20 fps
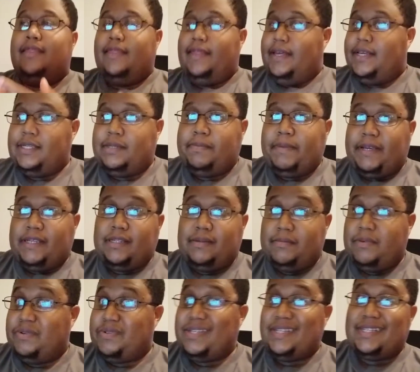this makes the
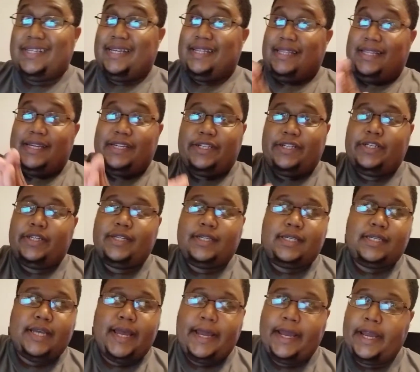most sense and let's
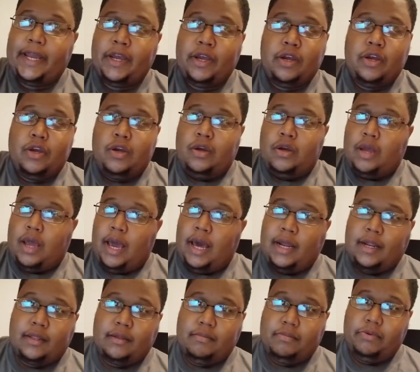just say
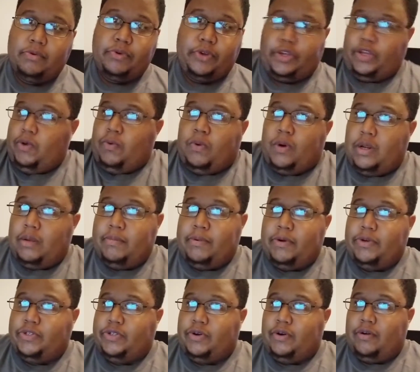out of the blue you want to
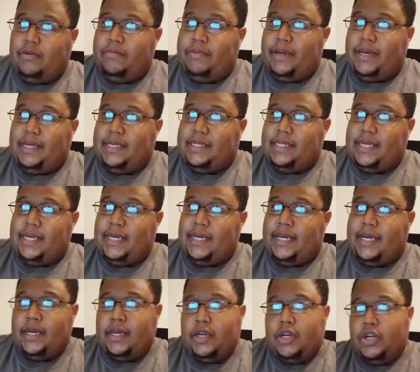build your own
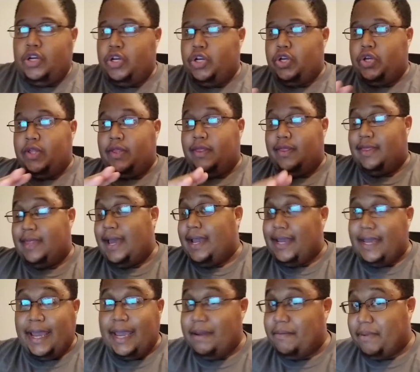pc
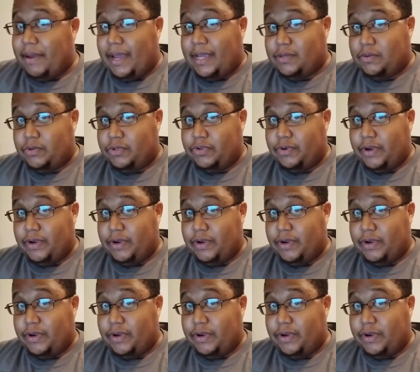that game pass will